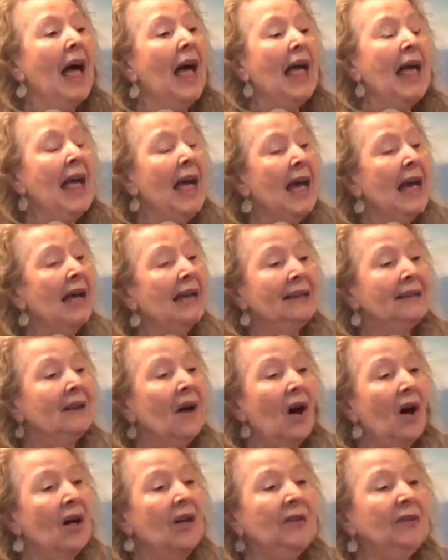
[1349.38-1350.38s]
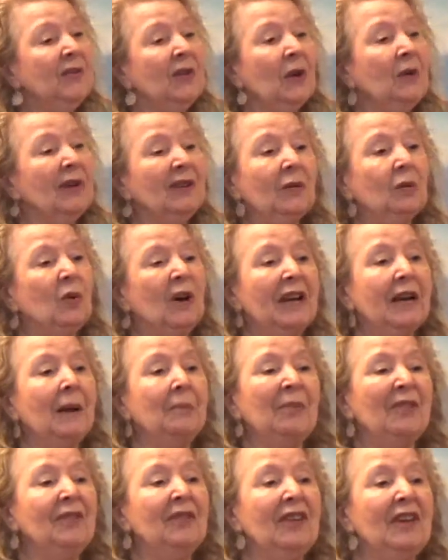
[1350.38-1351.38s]
And also it's what
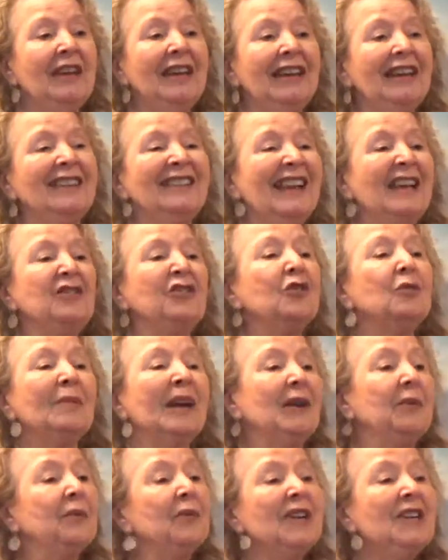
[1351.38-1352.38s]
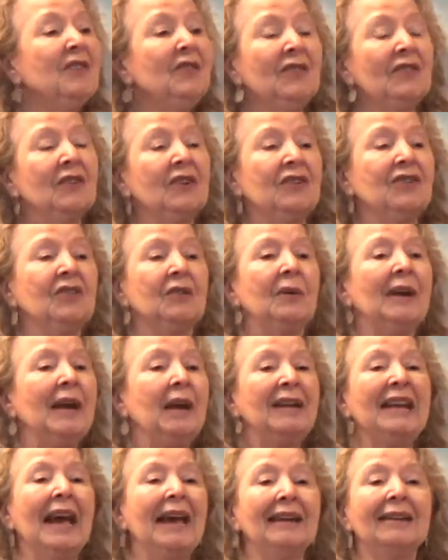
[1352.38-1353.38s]
I'm seeing as I do my research
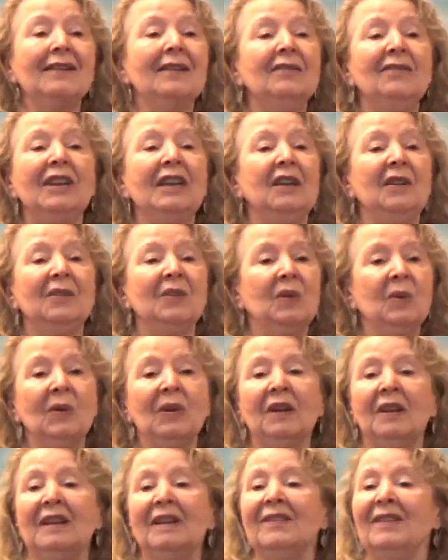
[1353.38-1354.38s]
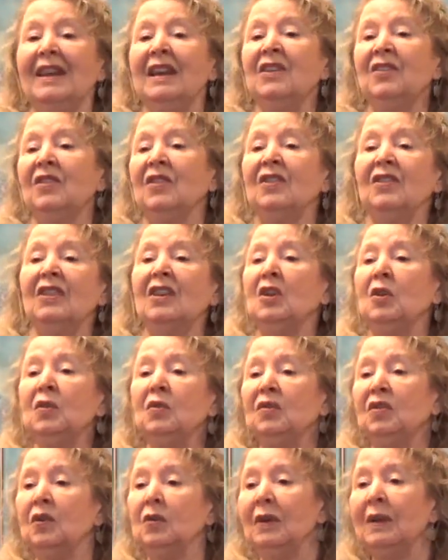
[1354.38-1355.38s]
around activities and organizations and
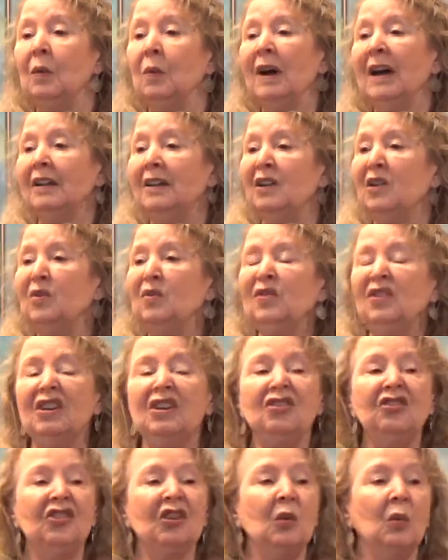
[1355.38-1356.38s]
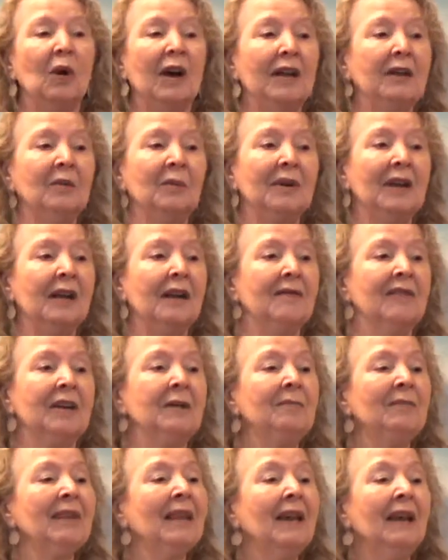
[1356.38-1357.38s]
who's doing what and who's teaching what and
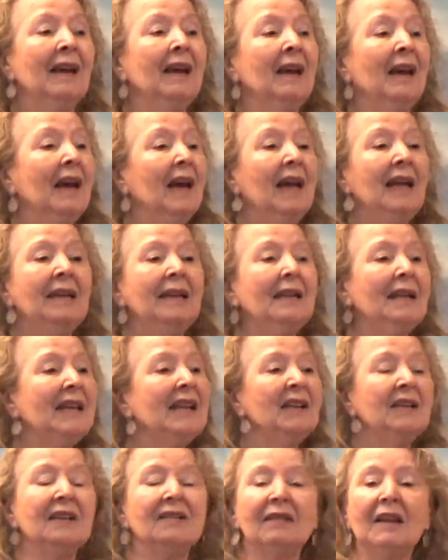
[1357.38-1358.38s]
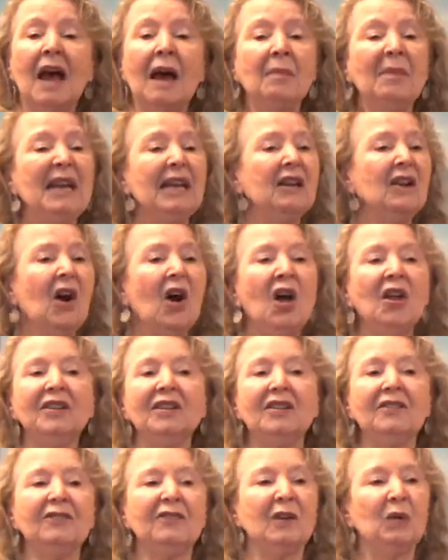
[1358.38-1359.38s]
whatever. And it, it's coming in all
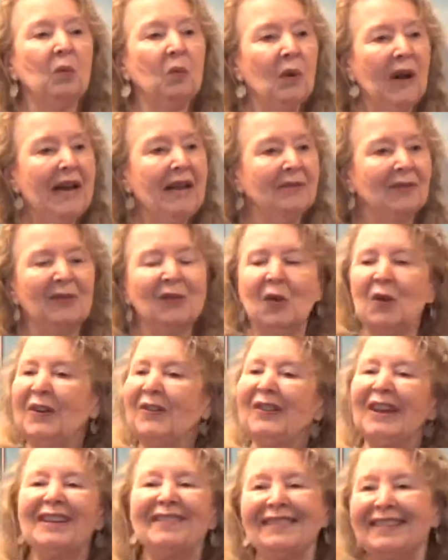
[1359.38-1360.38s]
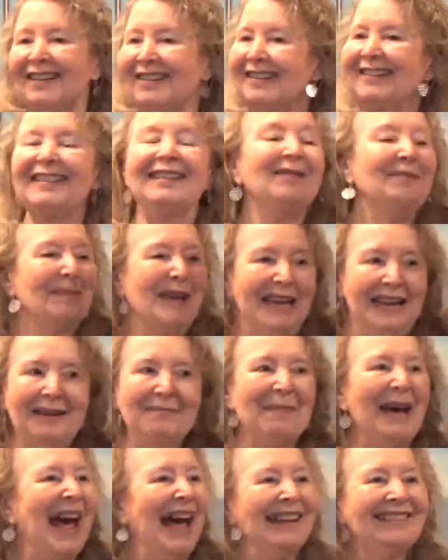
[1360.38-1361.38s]
different ways, of course, because there's as
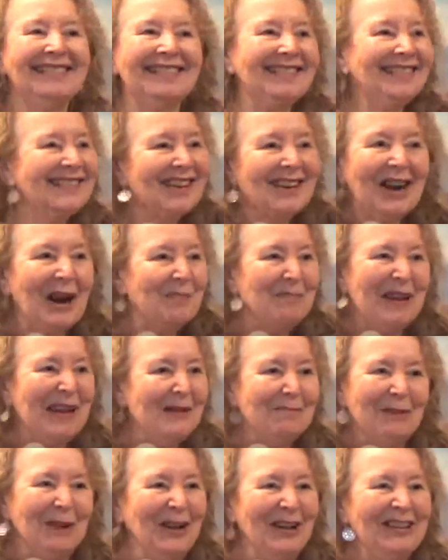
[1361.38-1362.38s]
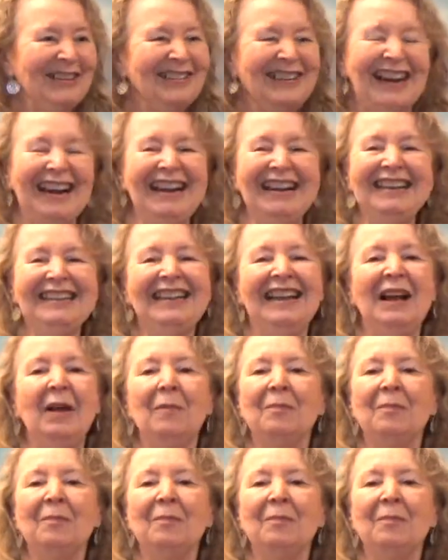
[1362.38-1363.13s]
many paths as there are people, right?